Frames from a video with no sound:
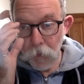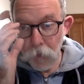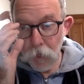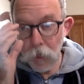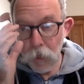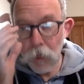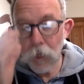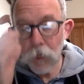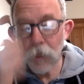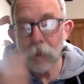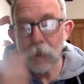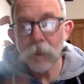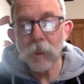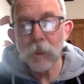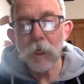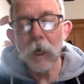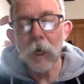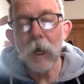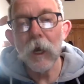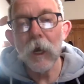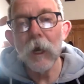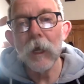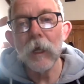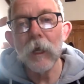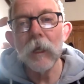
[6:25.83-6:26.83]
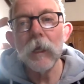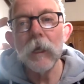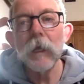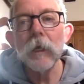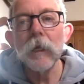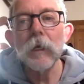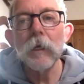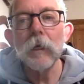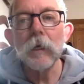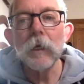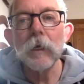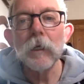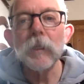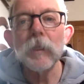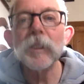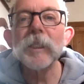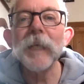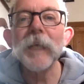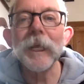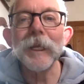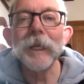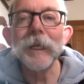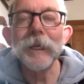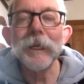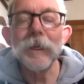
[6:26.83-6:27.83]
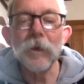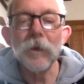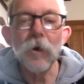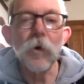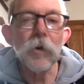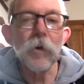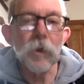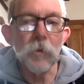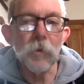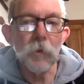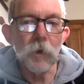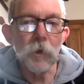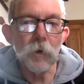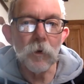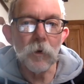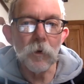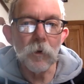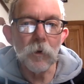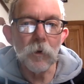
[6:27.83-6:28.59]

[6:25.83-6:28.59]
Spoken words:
is a selling document.